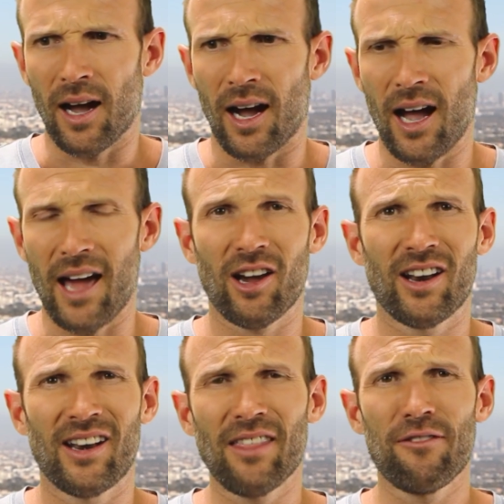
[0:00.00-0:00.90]
And I've
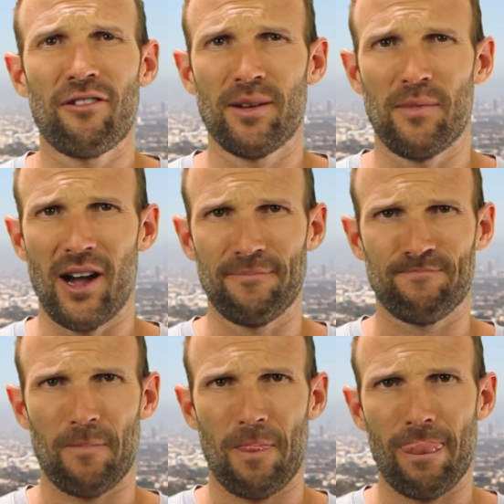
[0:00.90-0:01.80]
got another friend of mine,
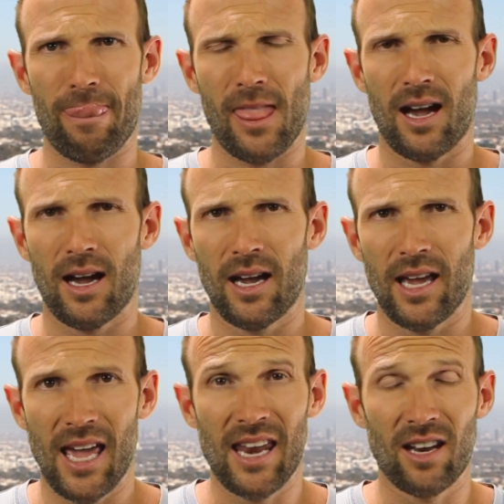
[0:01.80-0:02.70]

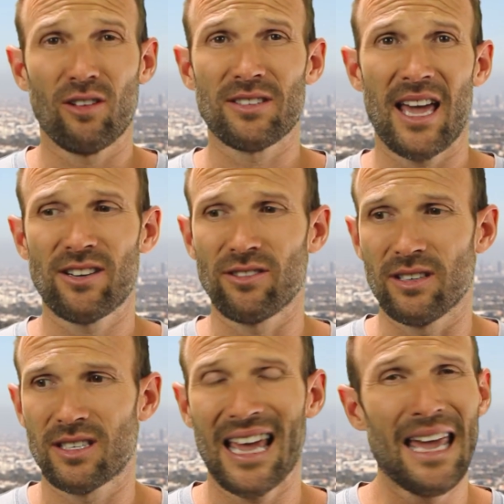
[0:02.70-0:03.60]
again, in Los
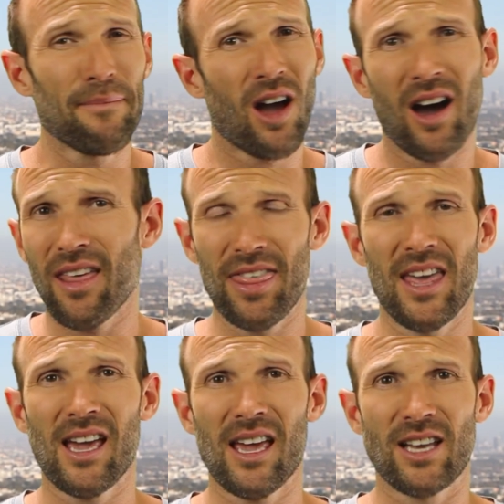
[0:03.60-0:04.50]
Angeles. Same kind of
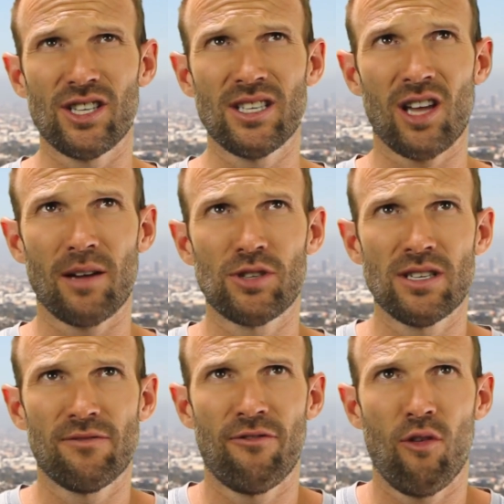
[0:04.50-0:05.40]
thing. Again, this time
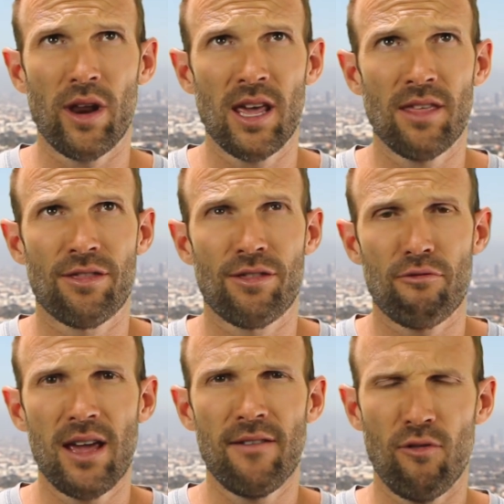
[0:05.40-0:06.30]
she's
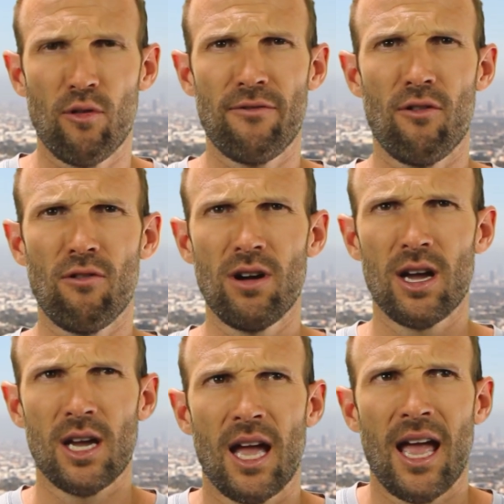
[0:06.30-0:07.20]
43, 44.
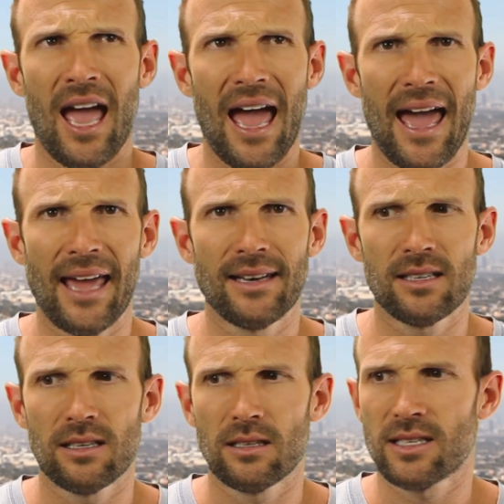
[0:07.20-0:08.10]

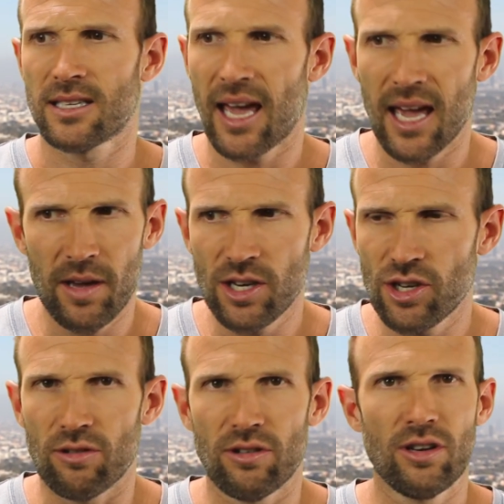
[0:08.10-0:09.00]
And same
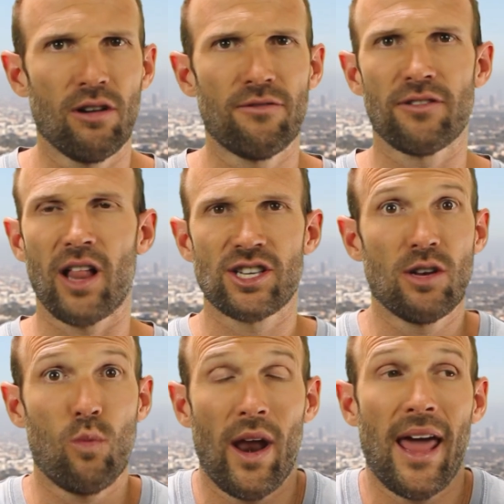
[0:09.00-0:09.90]
issue, you know, for like
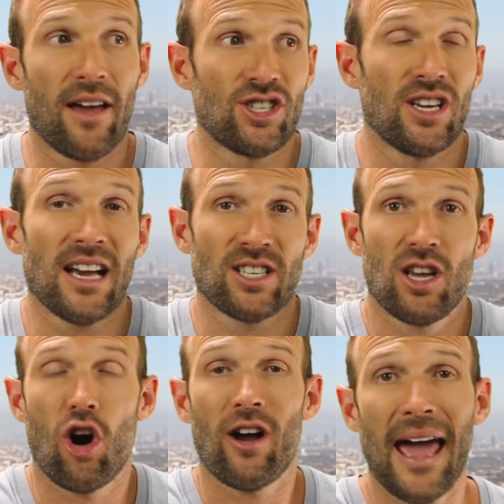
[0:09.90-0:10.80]
she'd
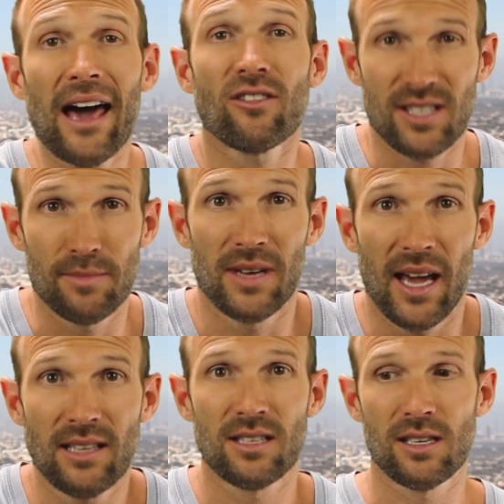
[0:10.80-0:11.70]
actually gone out on some
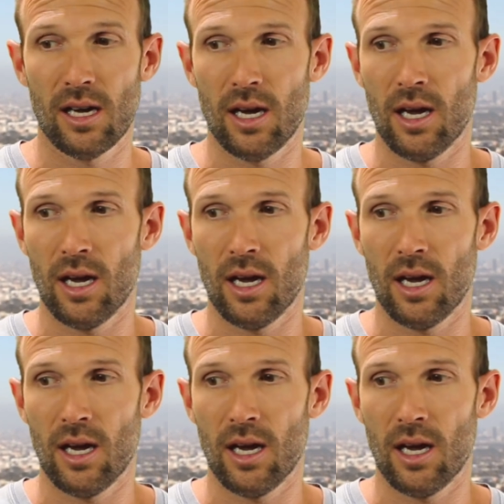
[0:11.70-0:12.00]
dates,